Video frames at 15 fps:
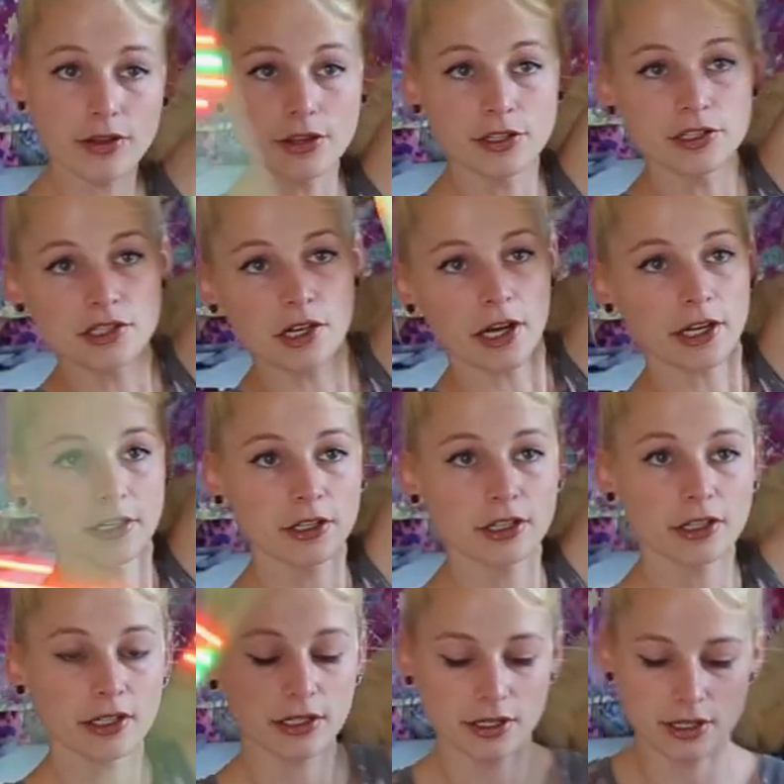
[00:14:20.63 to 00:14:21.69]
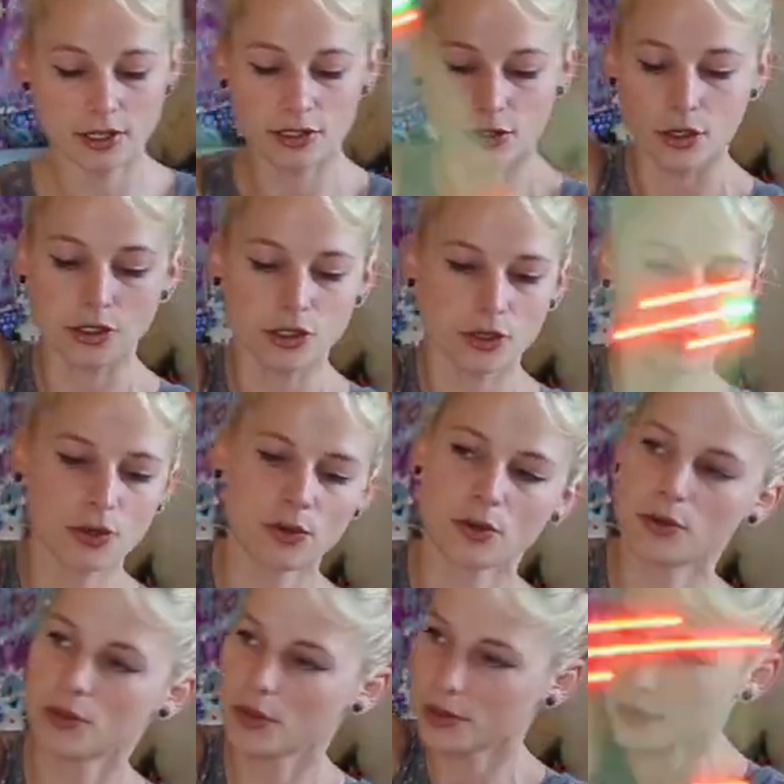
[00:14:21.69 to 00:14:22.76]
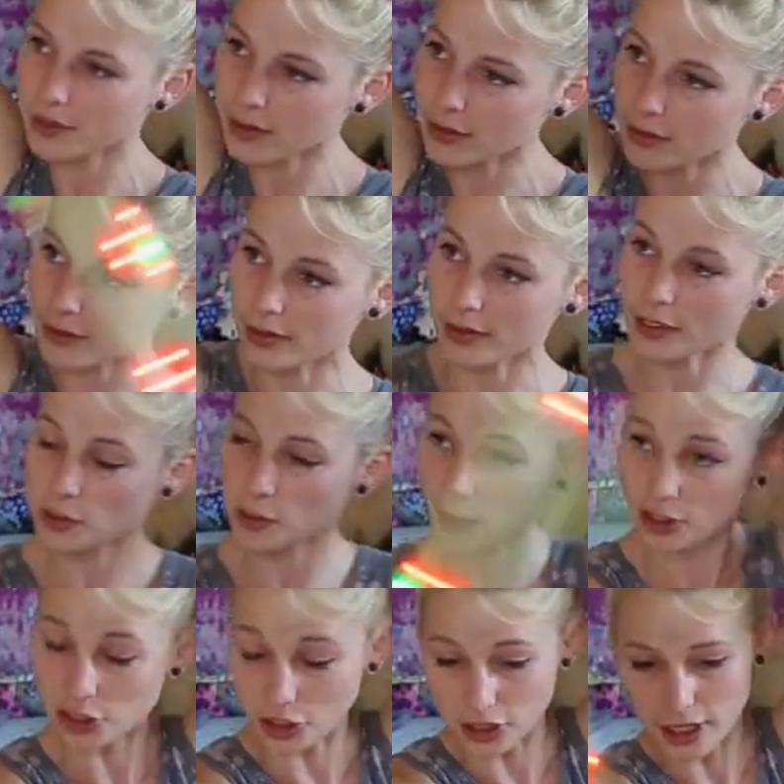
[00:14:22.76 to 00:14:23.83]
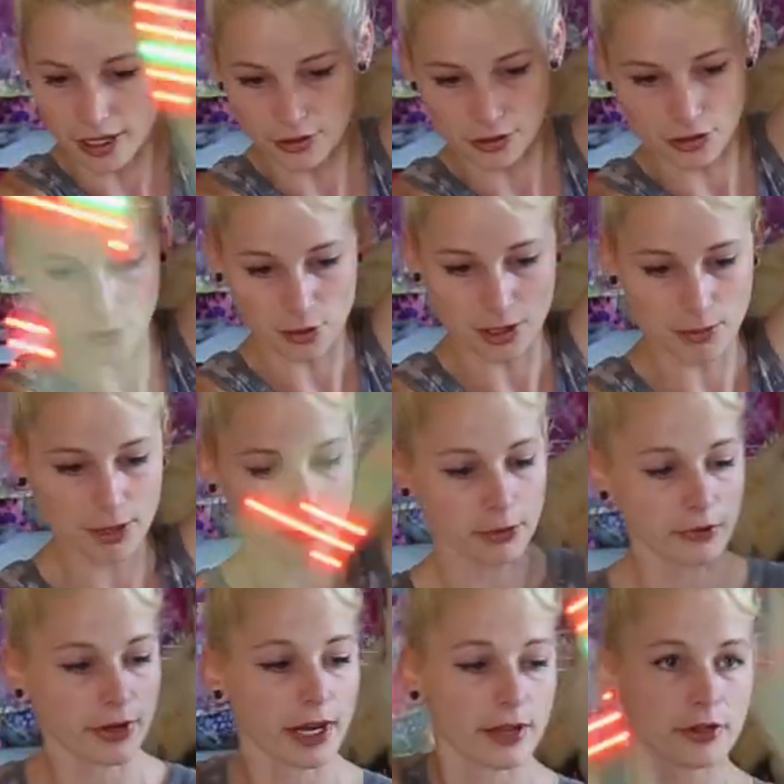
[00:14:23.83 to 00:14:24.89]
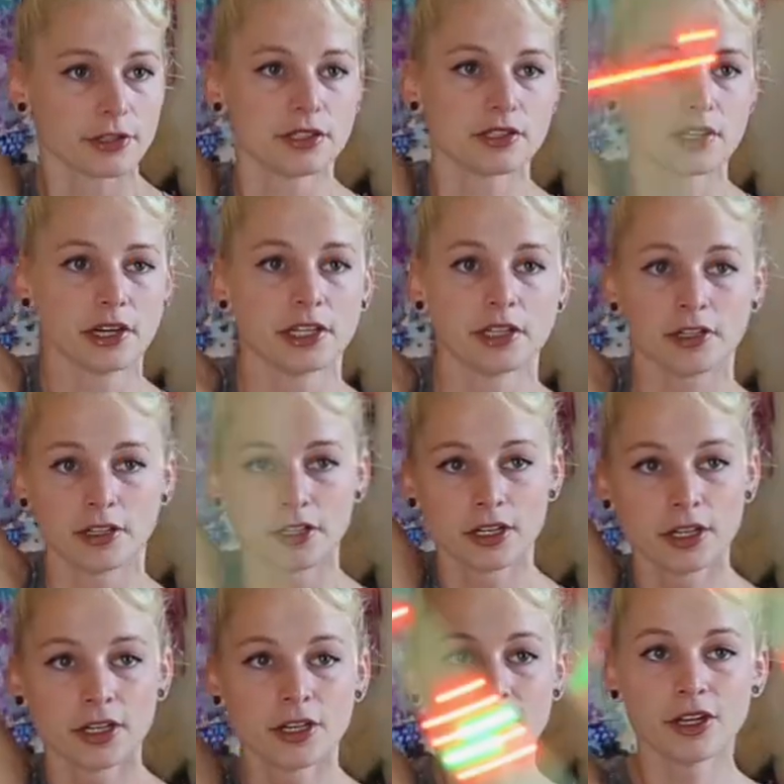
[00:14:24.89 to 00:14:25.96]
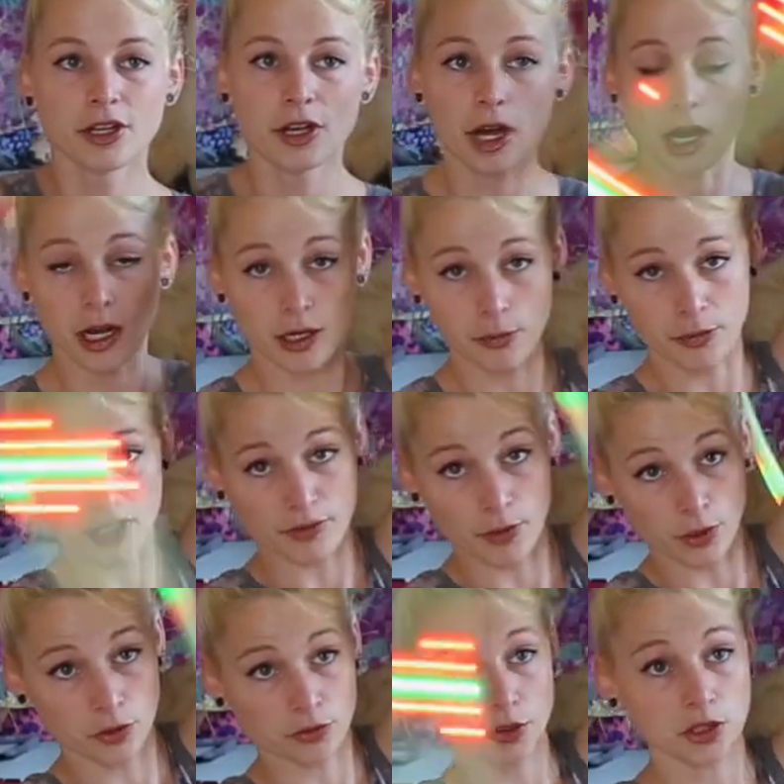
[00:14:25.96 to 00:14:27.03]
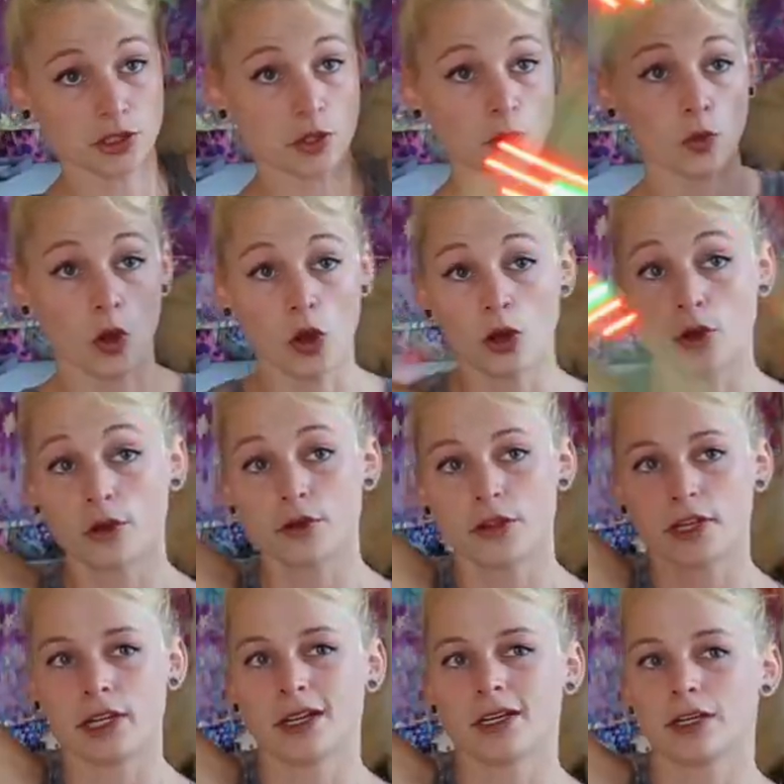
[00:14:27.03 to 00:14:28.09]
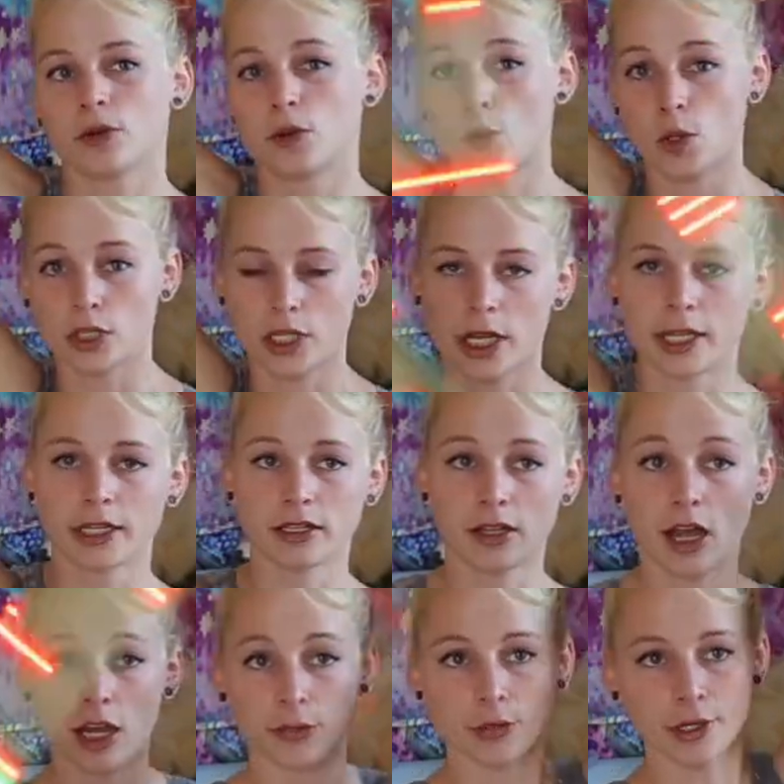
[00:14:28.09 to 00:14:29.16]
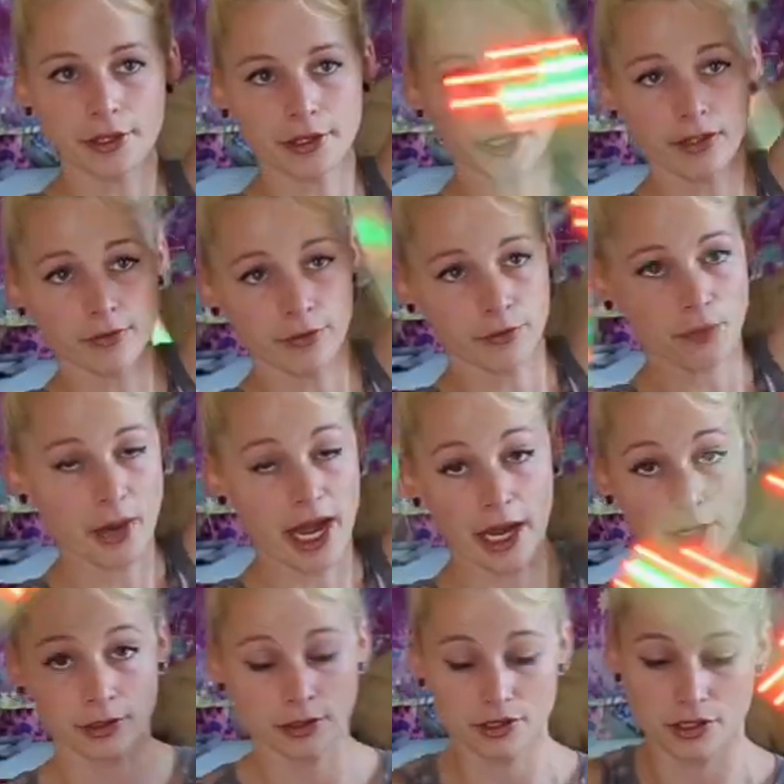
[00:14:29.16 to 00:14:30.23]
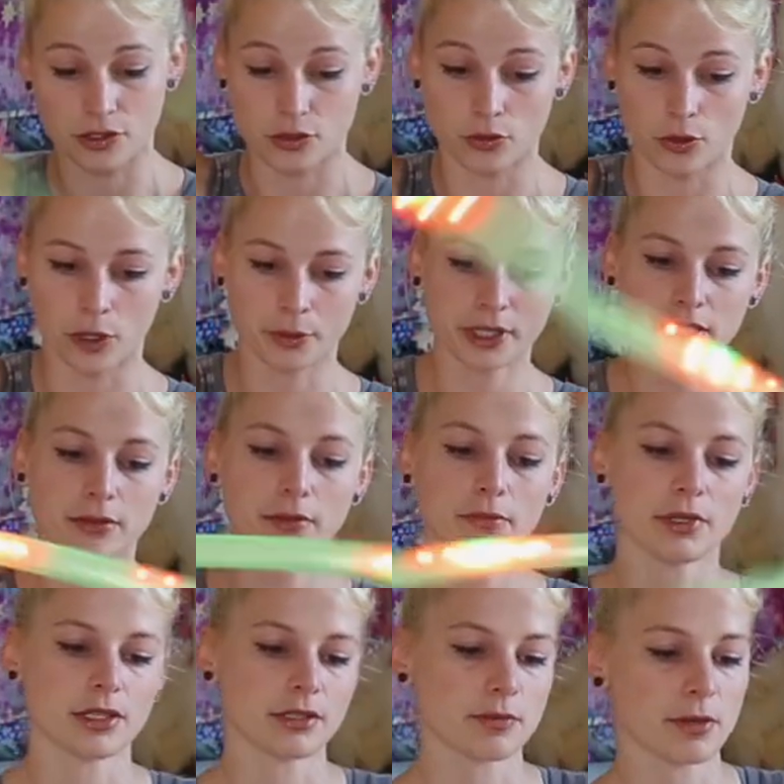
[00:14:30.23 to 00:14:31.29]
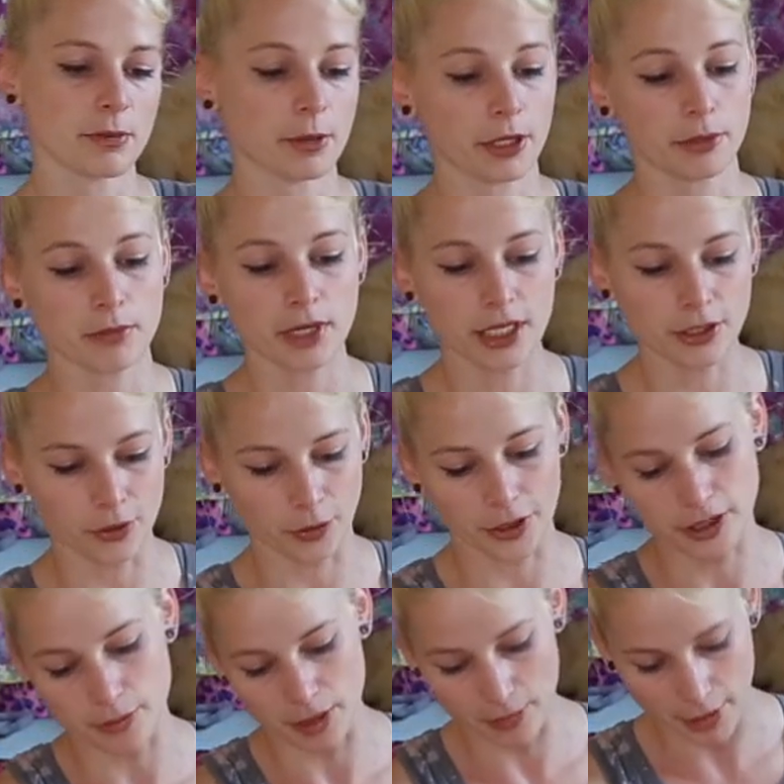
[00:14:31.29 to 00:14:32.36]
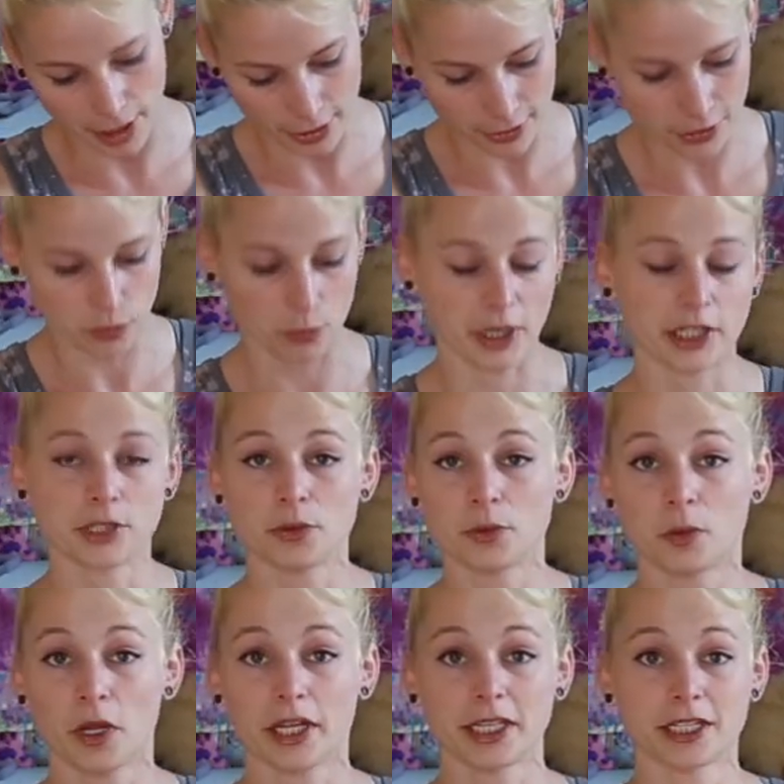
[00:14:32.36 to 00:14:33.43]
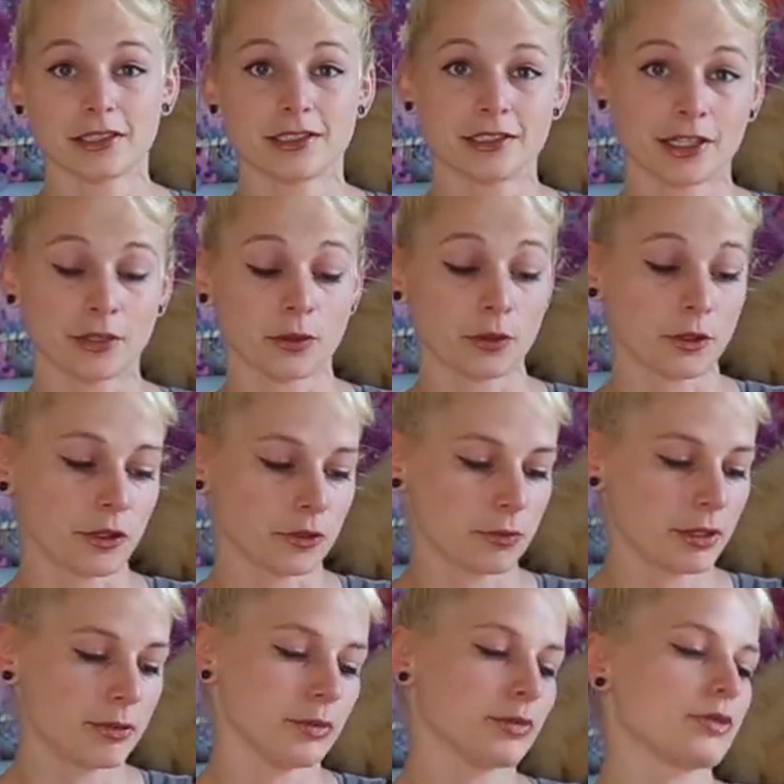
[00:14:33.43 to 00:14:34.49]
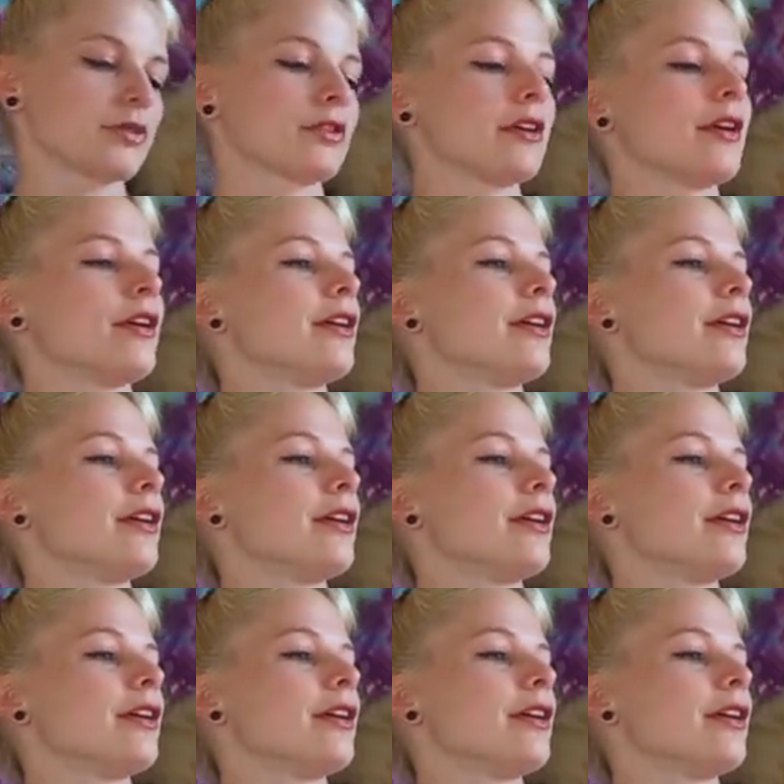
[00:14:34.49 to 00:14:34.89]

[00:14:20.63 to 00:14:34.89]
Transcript: The designer is also cool, especially now that so many people have had the designer Evokes for so long. The online library of patterns is growing because people like me don't like to make patterns, but I do like to download other people's.